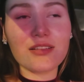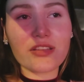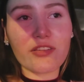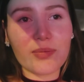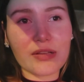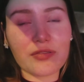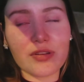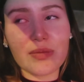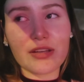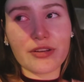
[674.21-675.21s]
So that would have been
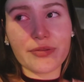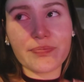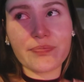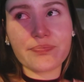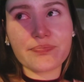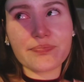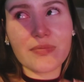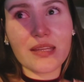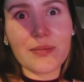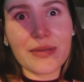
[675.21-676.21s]
cool to meet her.
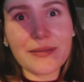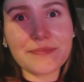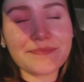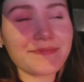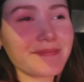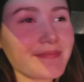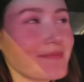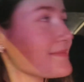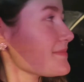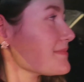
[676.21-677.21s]

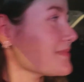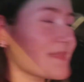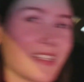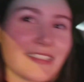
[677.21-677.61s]
Next time.